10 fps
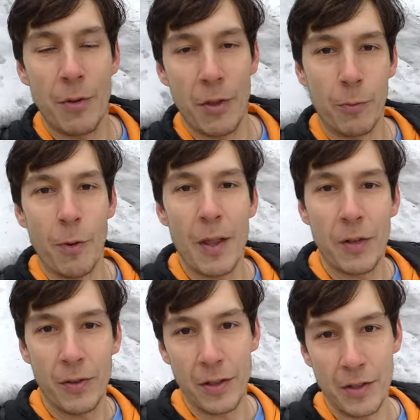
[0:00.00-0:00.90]
with the weather
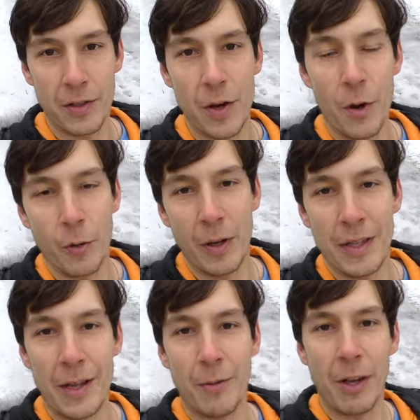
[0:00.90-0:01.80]
and the snow is
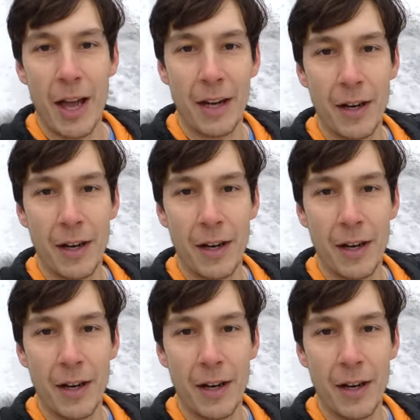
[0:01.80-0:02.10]
that we got